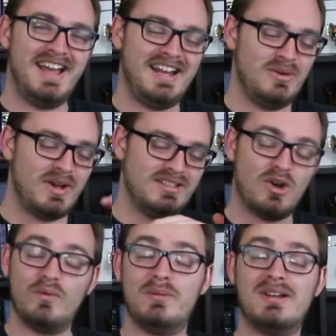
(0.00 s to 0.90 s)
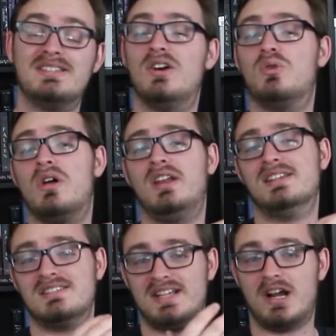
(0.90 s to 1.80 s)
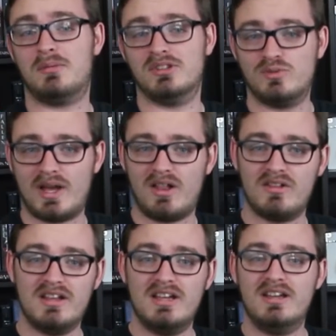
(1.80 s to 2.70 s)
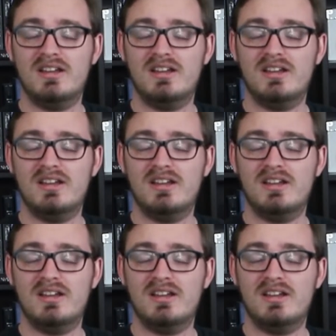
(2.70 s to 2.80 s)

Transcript: Anyways, hopefully my sound quality isn't terrible as well.